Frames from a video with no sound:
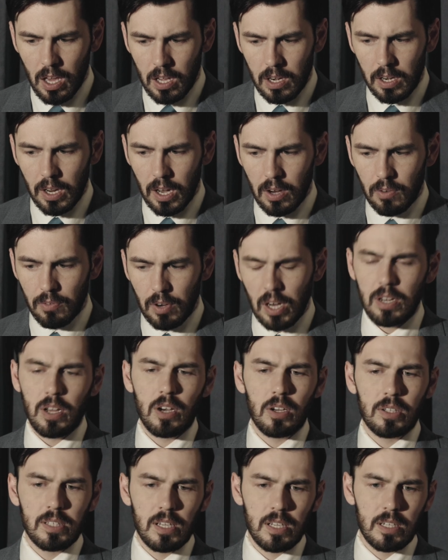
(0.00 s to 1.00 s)
Now, Von
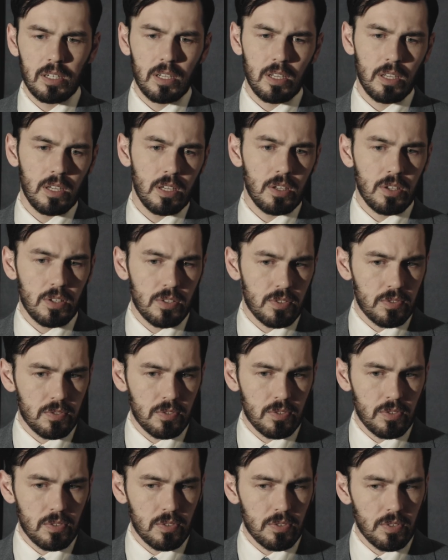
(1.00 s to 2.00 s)
Helton
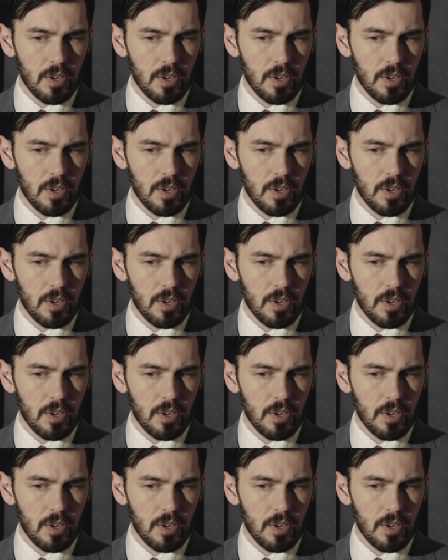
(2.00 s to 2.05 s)
is